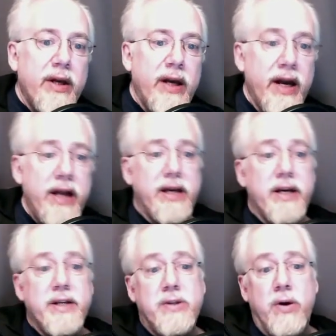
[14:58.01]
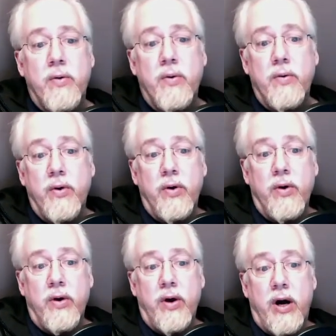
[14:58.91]
In any case, so
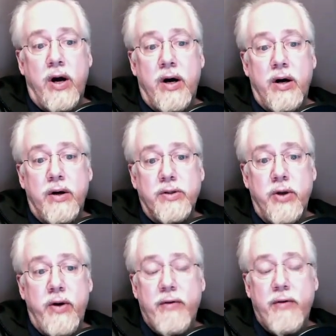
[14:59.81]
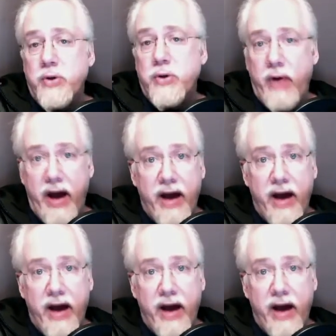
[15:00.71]
you have those who have